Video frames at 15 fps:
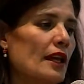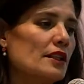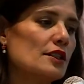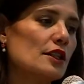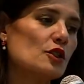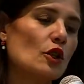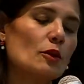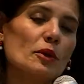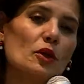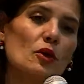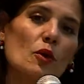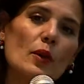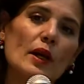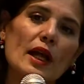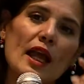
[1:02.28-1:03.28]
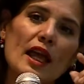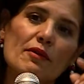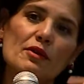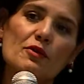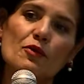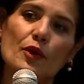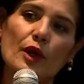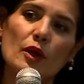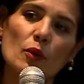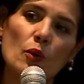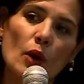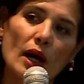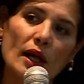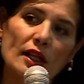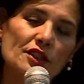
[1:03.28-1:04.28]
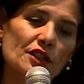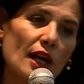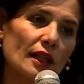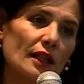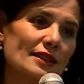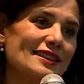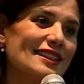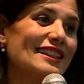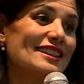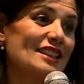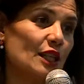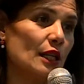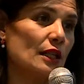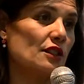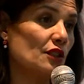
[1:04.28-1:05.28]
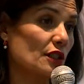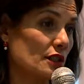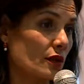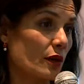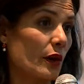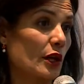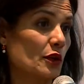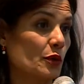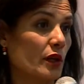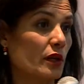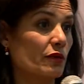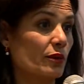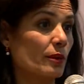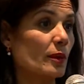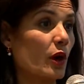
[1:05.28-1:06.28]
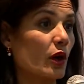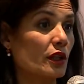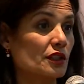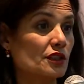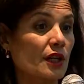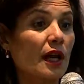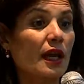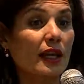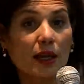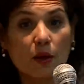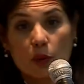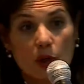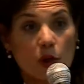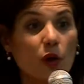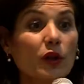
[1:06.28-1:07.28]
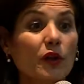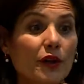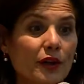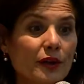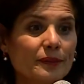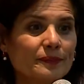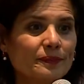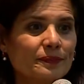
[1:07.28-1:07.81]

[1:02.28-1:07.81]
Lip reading: she told me, you know what, I have a friend who had a child at 16. She's graduating from college. Can we call her?